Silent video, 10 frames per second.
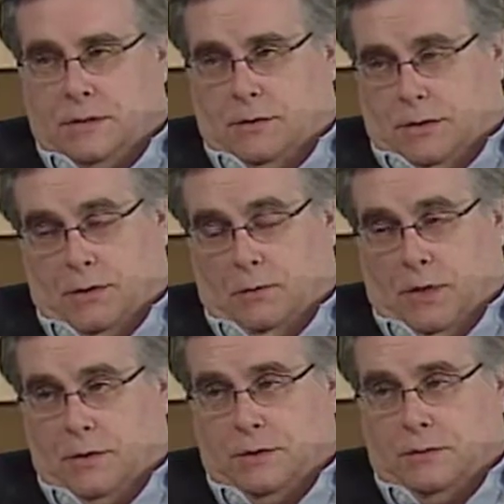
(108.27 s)

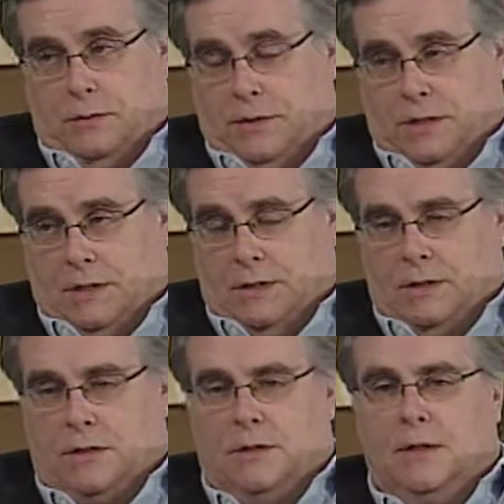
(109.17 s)
situation or this
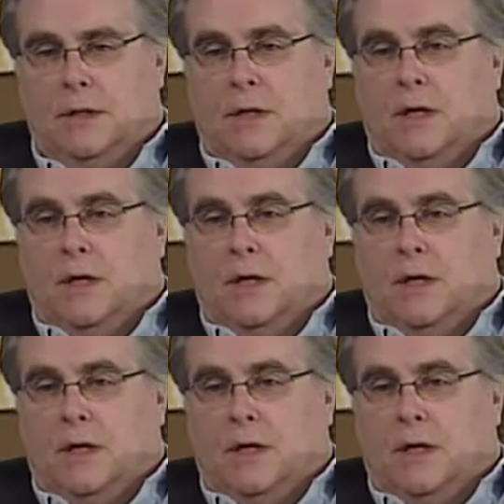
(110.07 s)
condition.